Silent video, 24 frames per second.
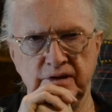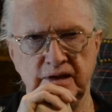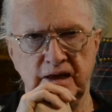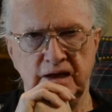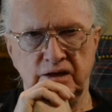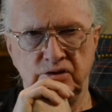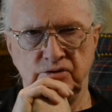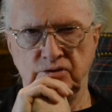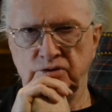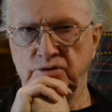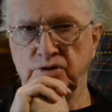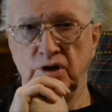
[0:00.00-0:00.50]

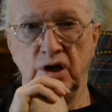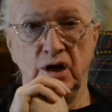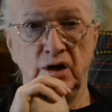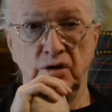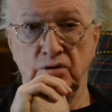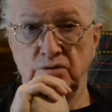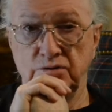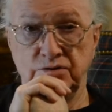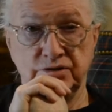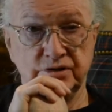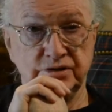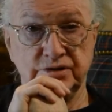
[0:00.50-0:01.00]
National
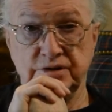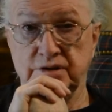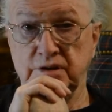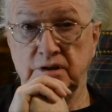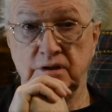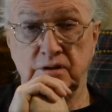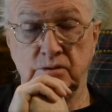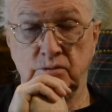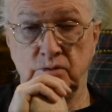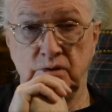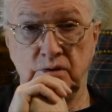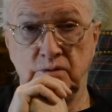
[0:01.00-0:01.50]
Congress just to
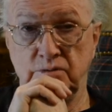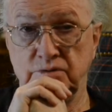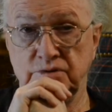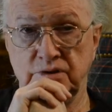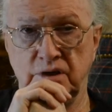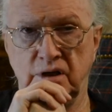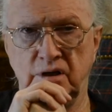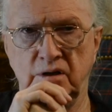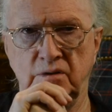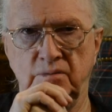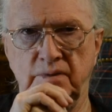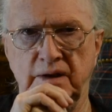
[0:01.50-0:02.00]
hear what it was
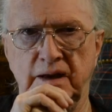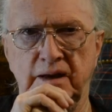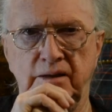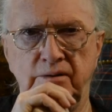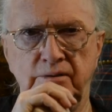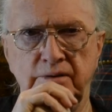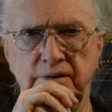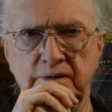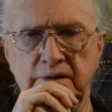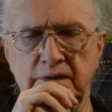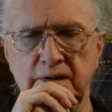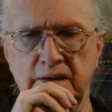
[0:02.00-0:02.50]
all
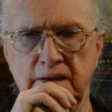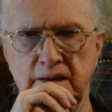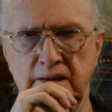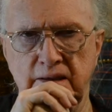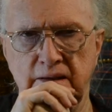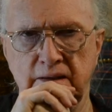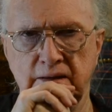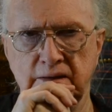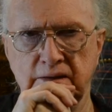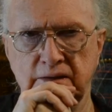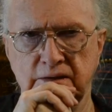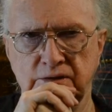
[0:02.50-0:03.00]
about
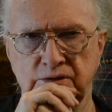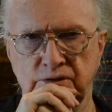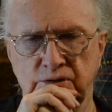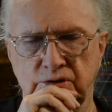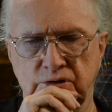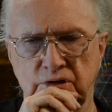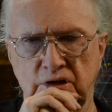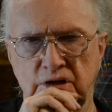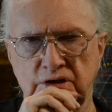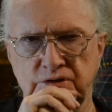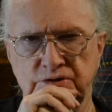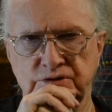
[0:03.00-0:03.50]
and get their
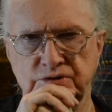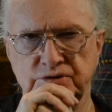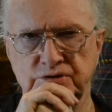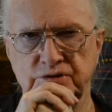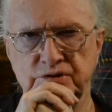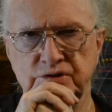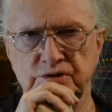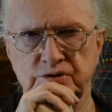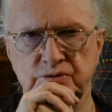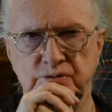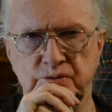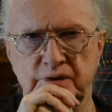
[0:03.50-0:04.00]

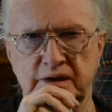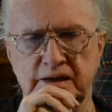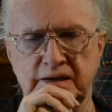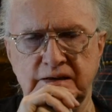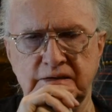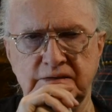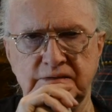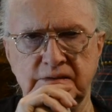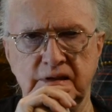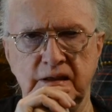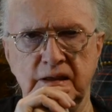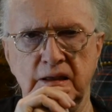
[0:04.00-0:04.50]
consciousness
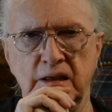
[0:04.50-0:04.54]
raised.